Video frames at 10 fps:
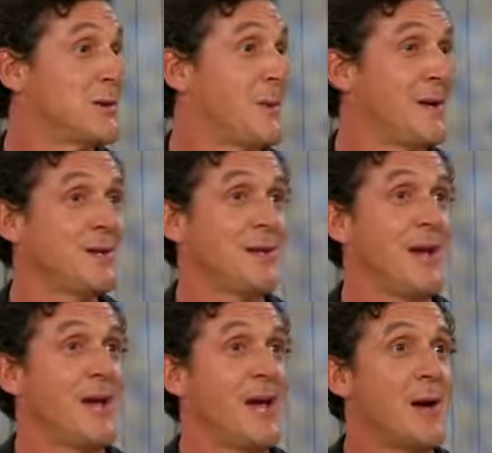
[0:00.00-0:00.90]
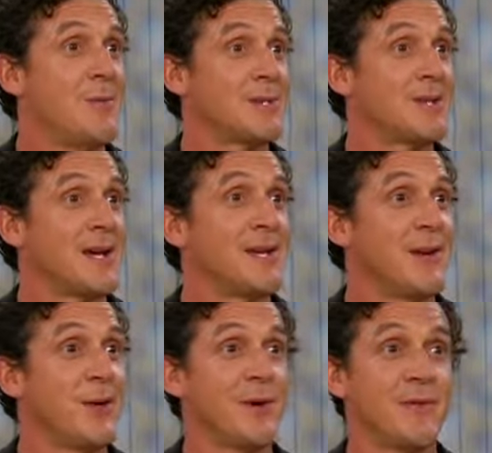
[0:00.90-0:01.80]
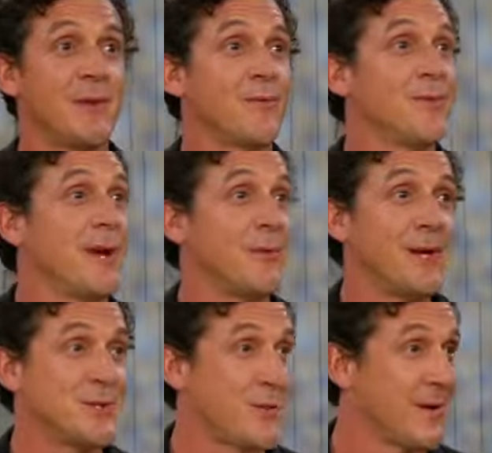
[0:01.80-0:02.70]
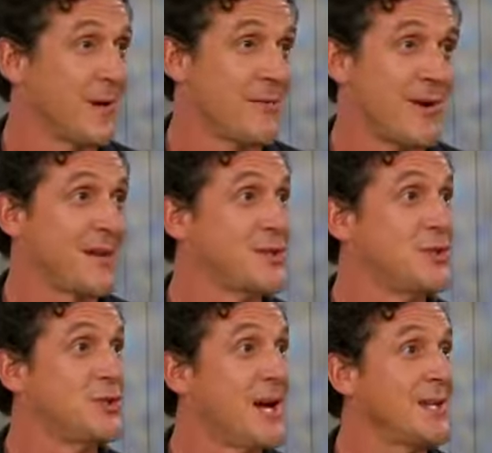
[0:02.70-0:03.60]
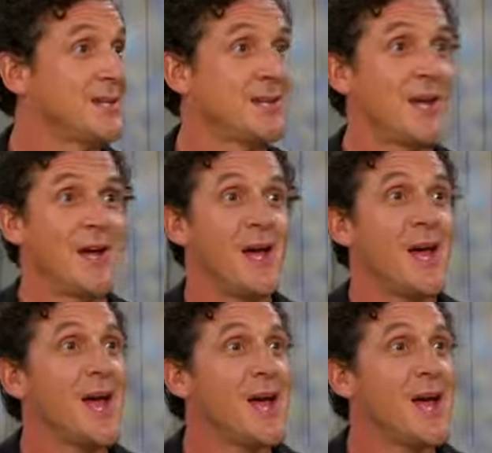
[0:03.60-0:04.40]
airspace, and we say, you know, they're flying rings around our We don't have any jets, jurisdiction over mm-hmm.